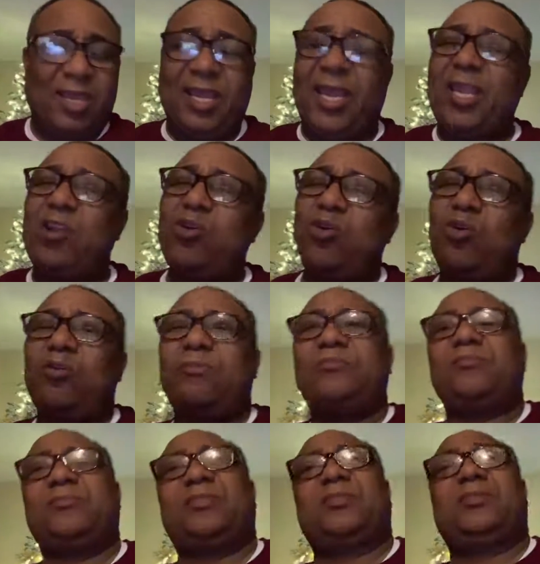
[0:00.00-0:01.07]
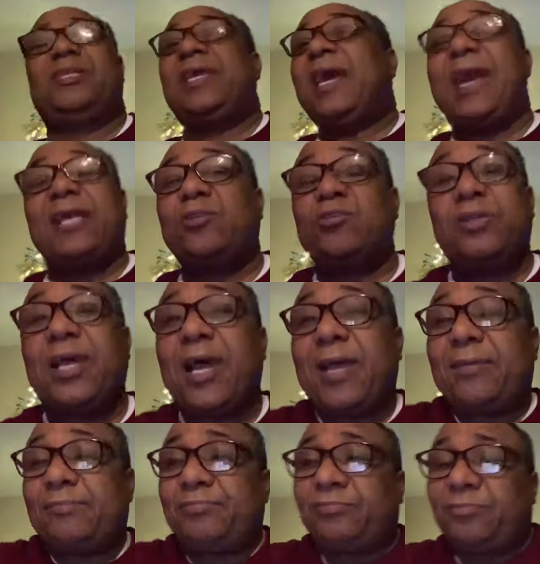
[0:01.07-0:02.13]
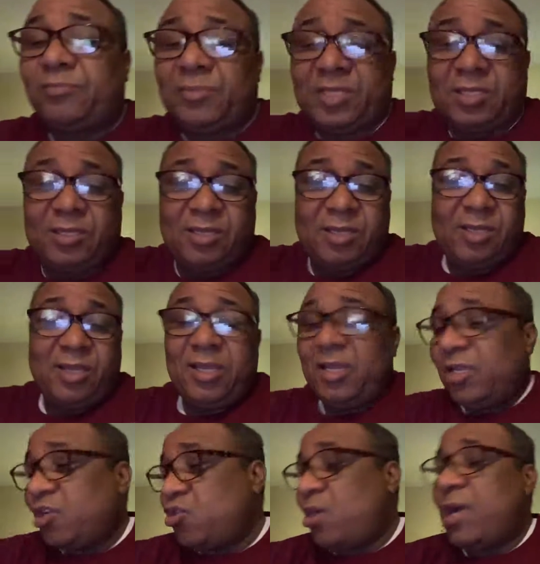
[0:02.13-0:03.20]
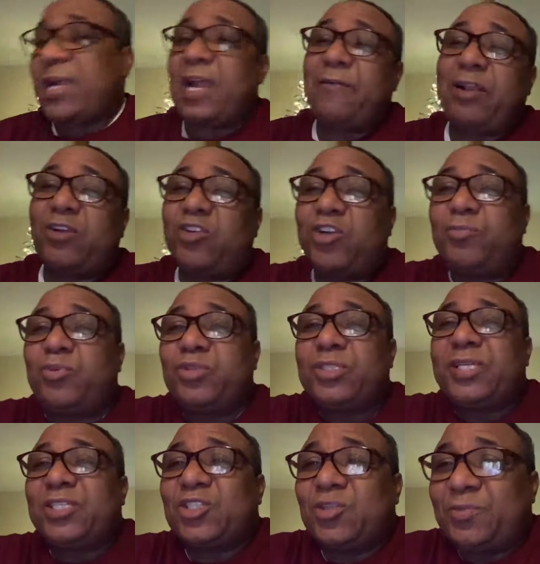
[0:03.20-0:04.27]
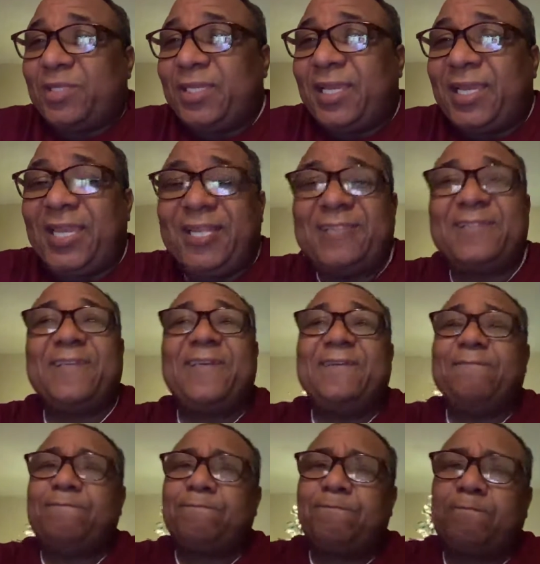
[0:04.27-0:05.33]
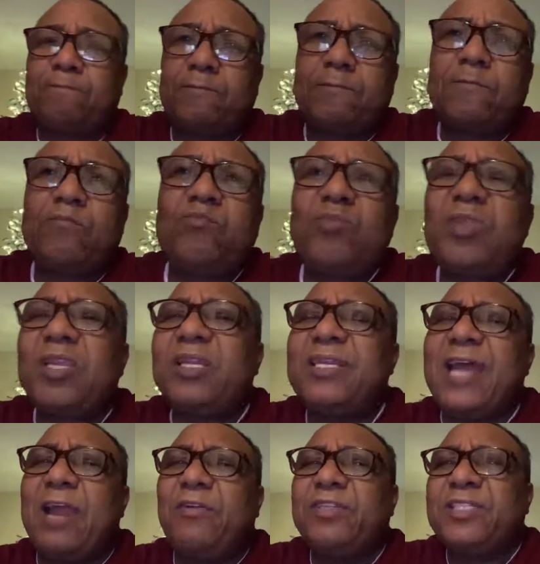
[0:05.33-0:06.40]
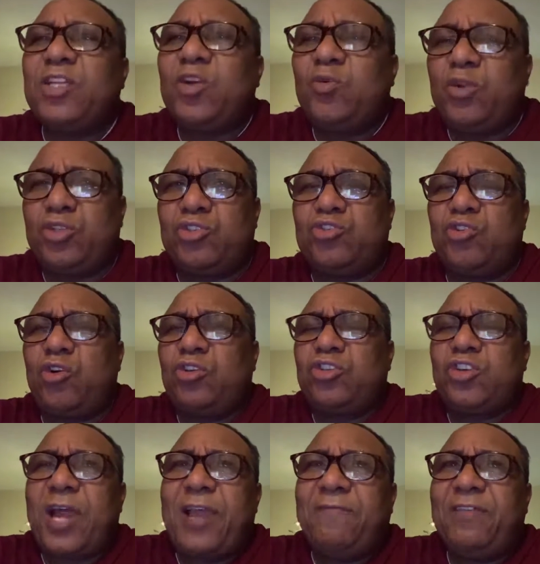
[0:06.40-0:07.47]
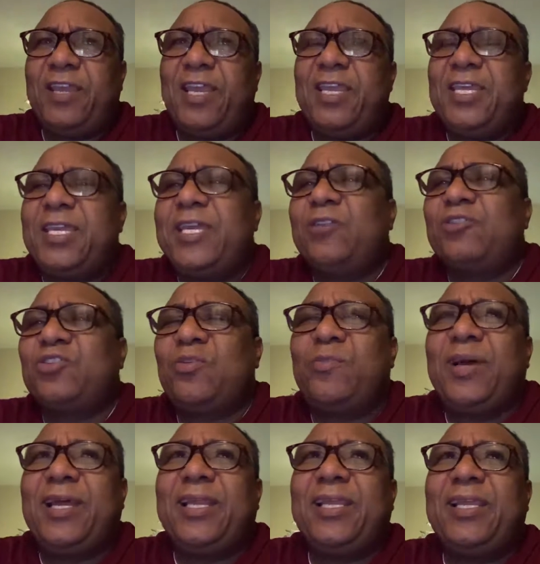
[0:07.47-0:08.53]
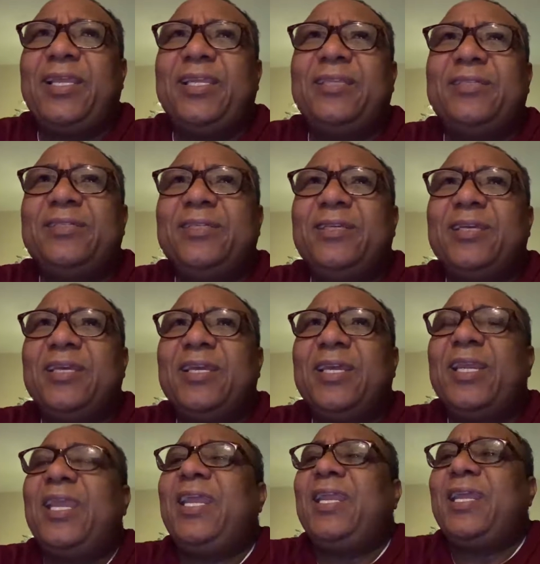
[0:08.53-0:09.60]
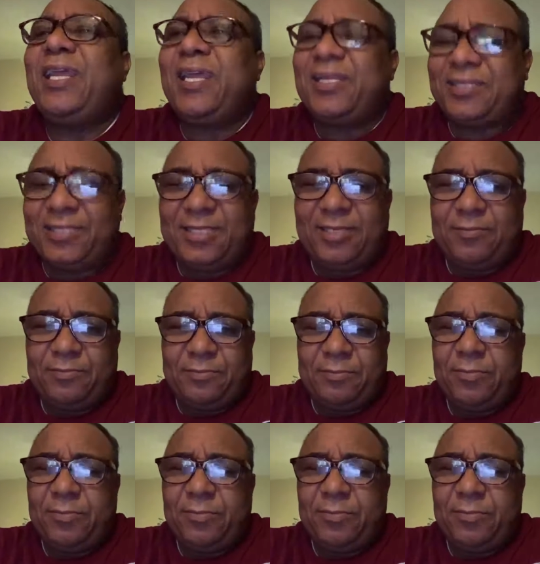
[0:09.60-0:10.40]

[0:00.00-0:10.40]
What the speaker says: And they had to die. Akara Gray posted something again and said, Darius Dillon was drunk driving and he killed somebody in the estate.